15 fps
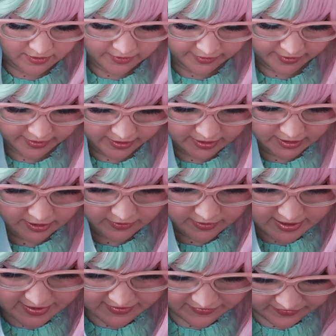are in here.
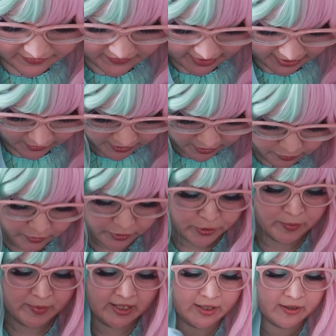It's very roomy,